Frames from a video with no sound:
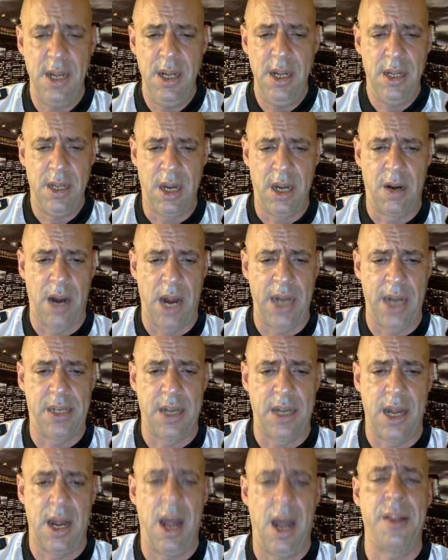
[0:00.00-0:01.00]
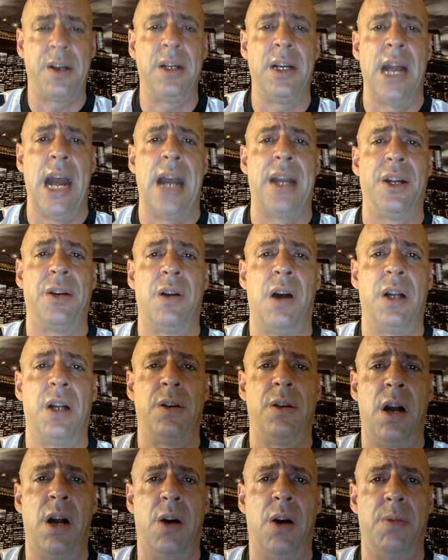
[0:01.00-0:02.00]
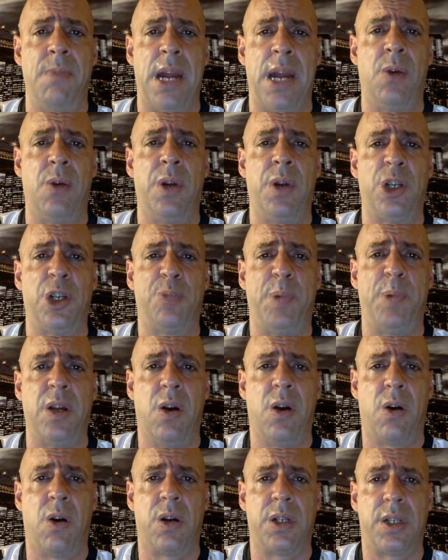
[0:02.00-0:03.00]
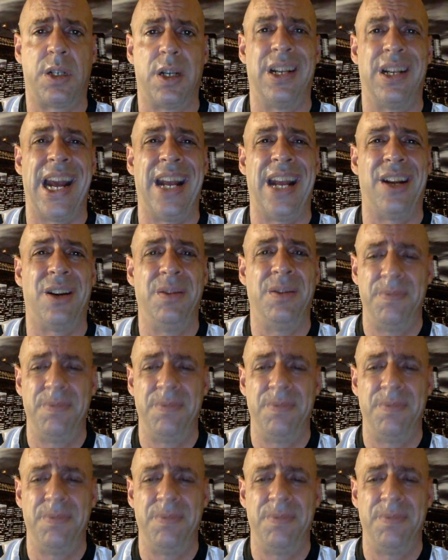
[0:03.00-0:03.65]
All right? Other than that, you're on your own. May the winners be yours. Later.